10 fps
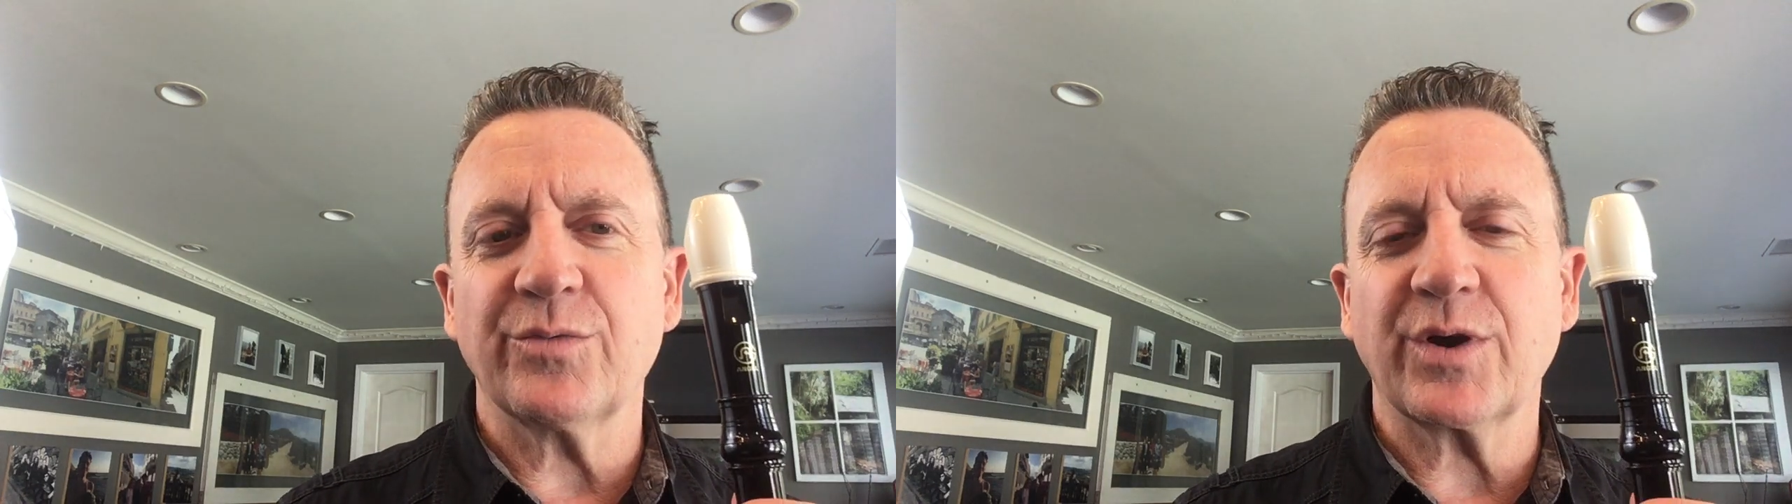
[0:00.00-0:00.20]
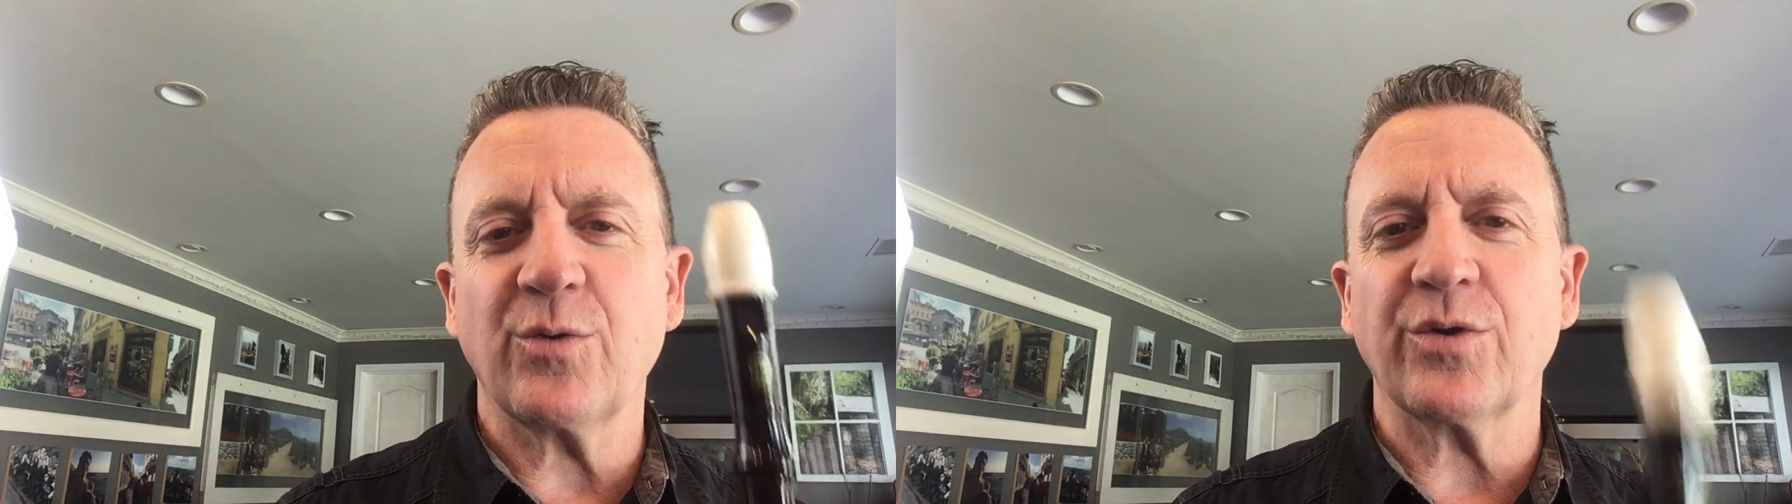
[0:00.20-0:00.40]

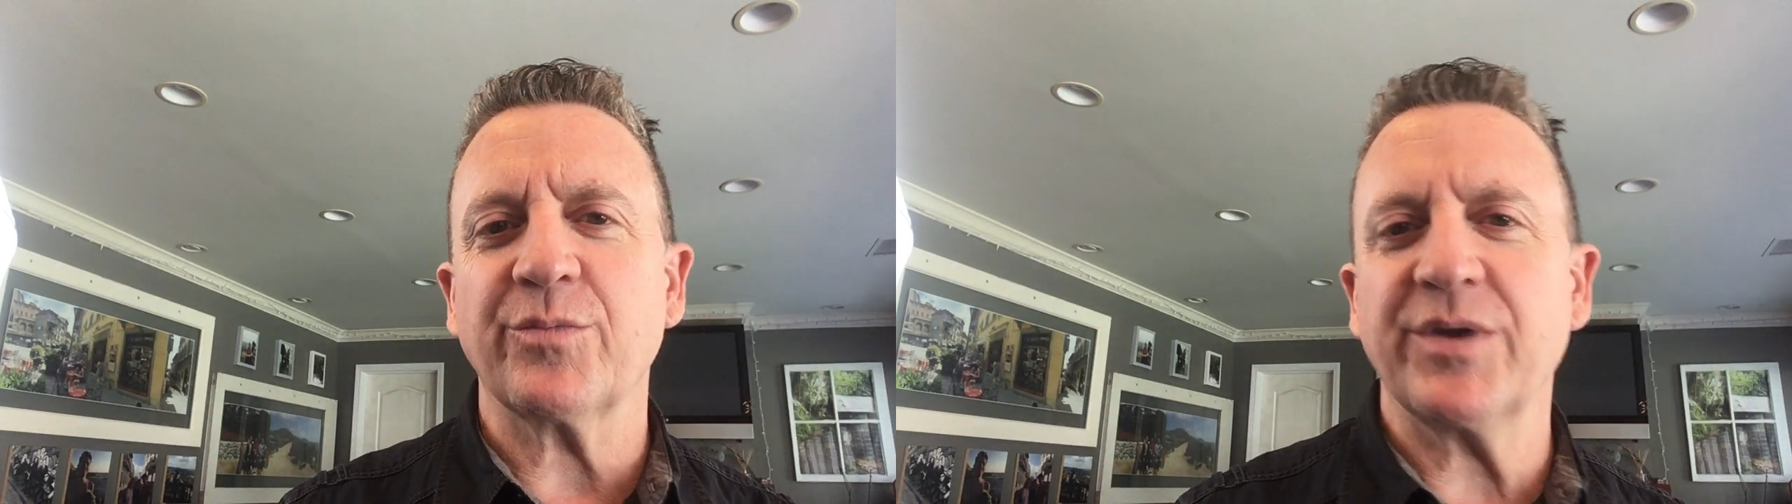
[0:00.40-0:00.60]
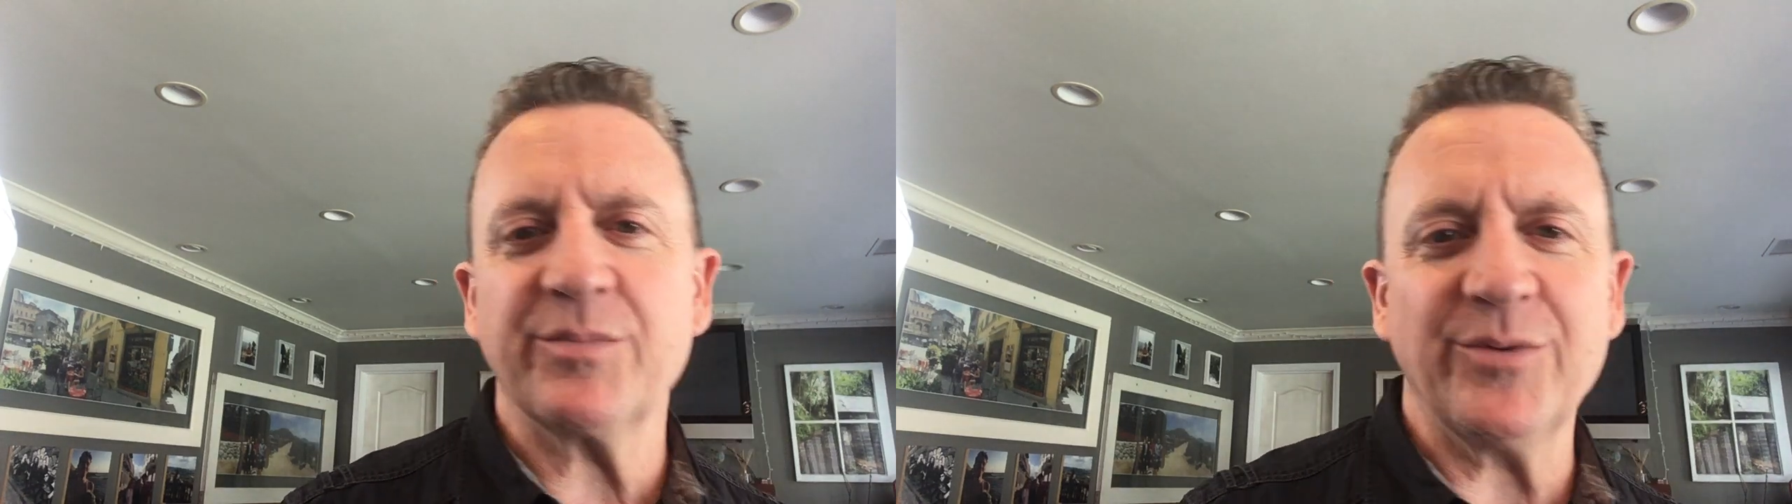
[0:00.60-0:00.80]
recorder
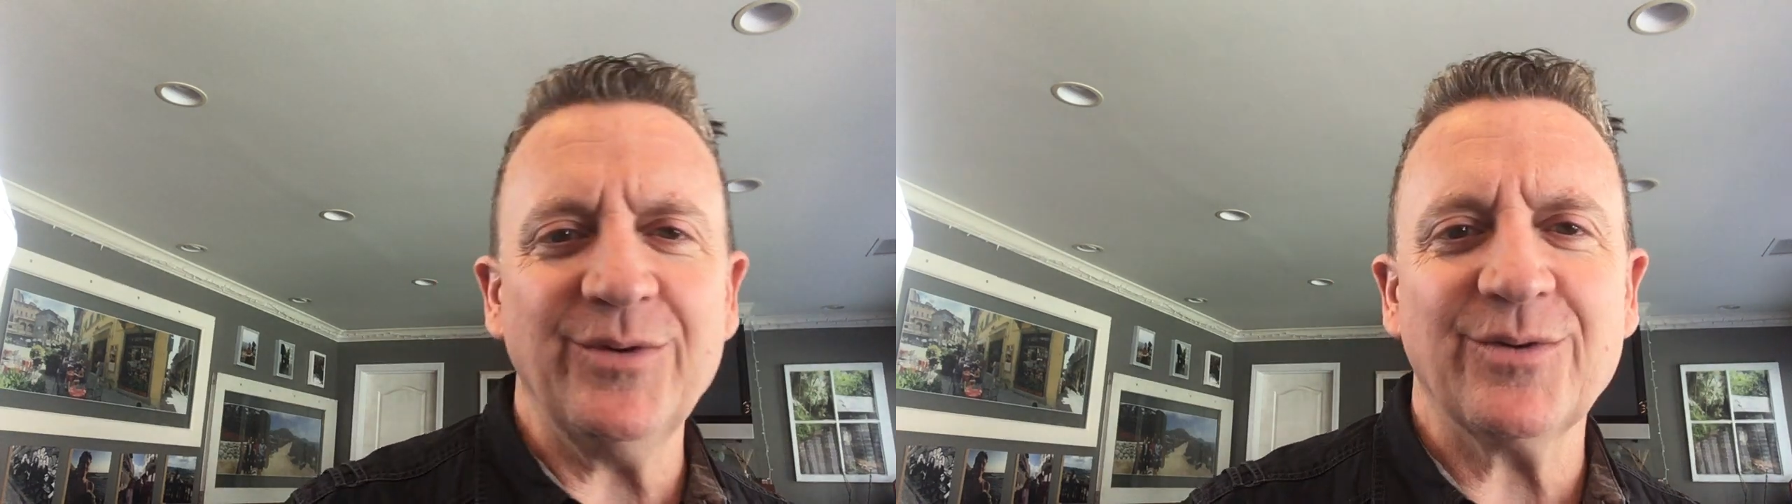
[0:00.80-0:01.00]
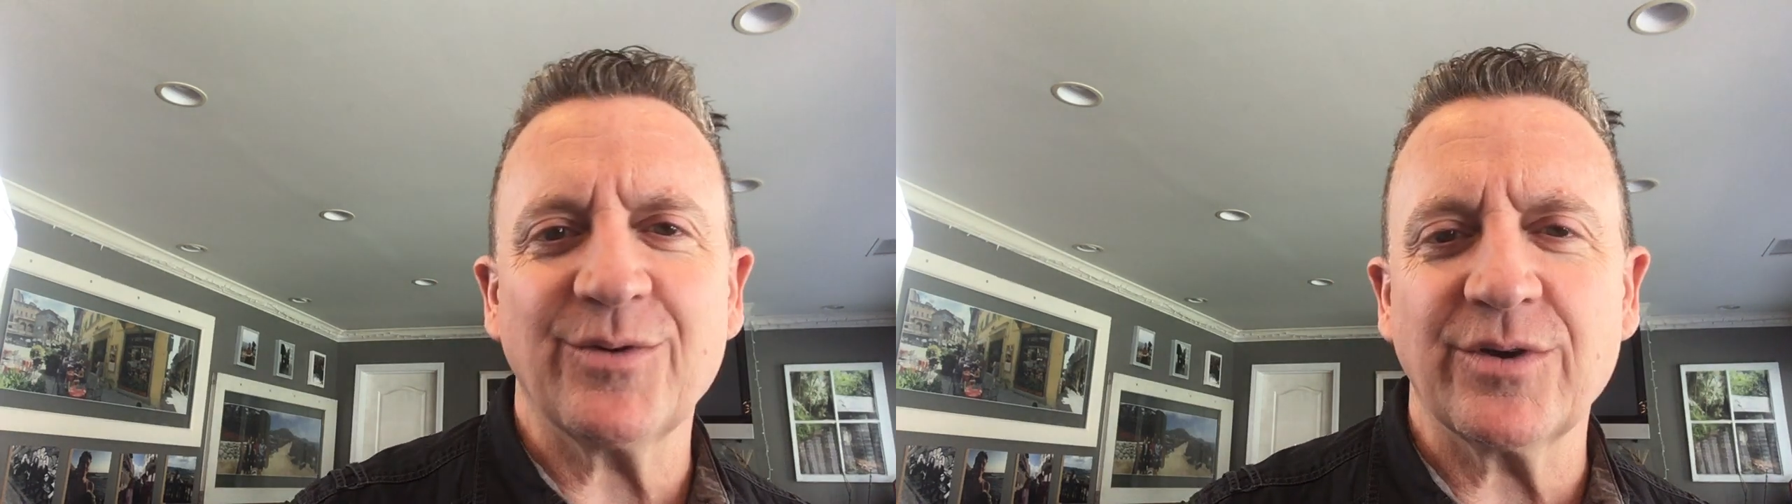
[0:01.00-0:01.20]

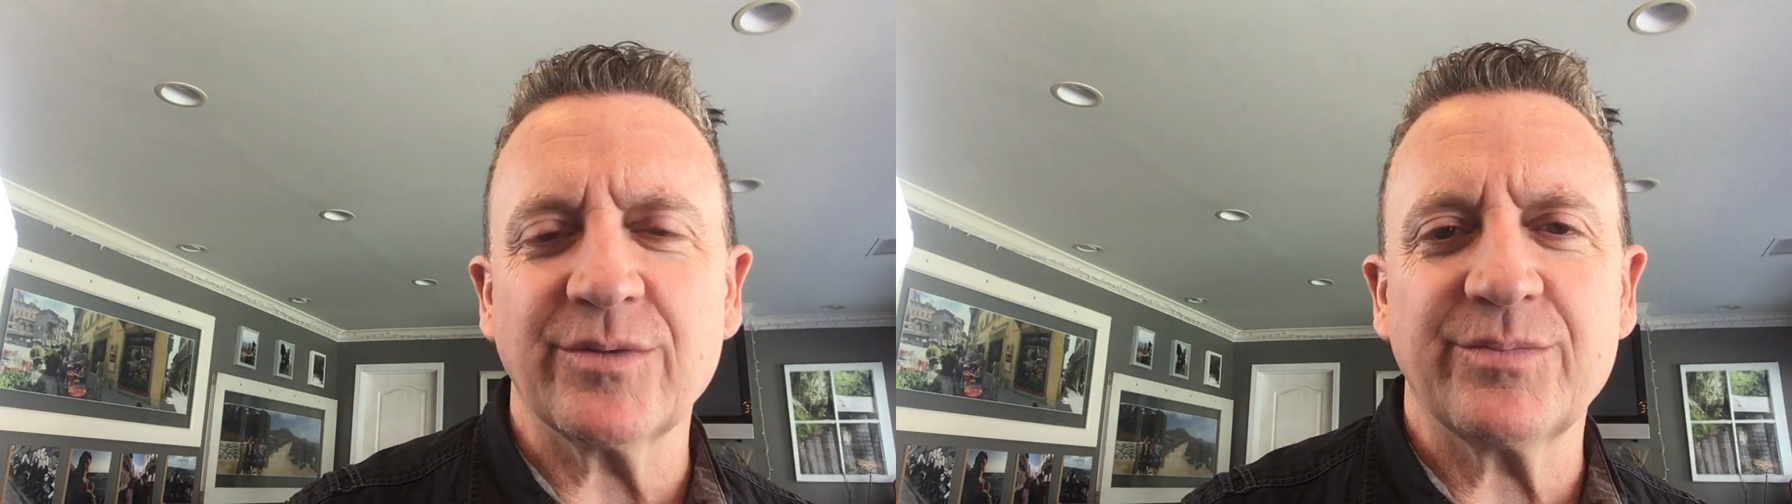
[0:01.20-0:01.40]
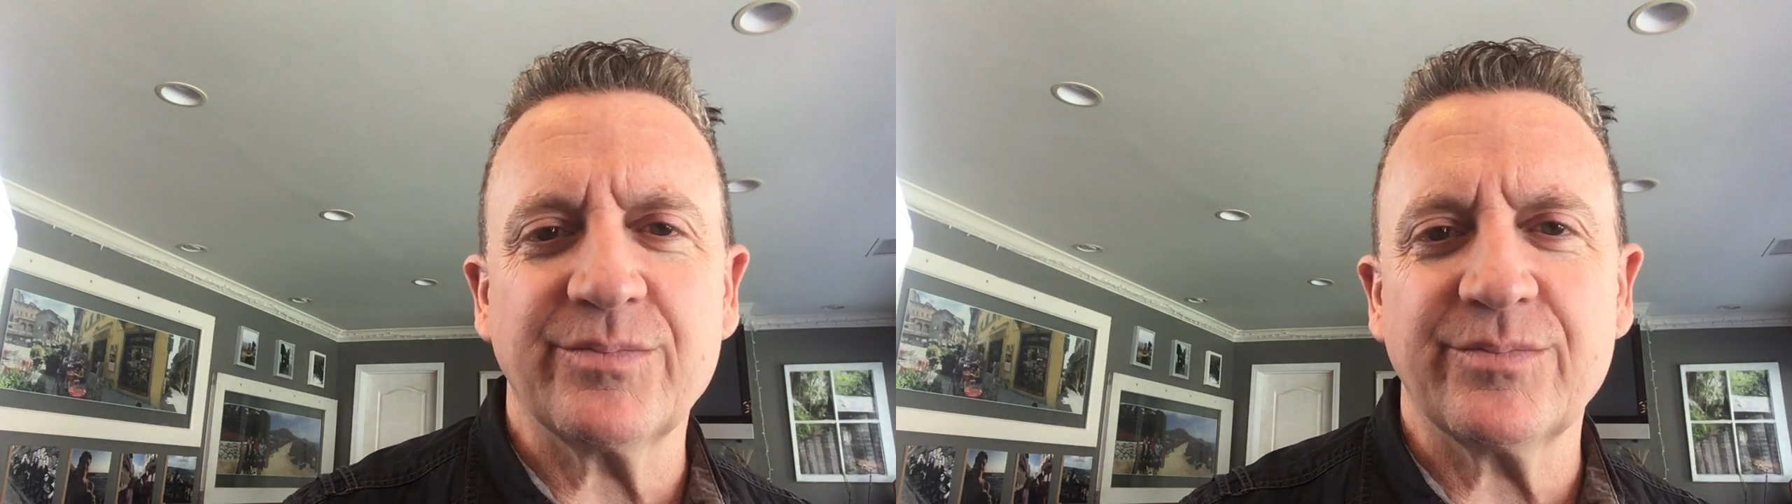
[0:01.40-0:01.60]
people or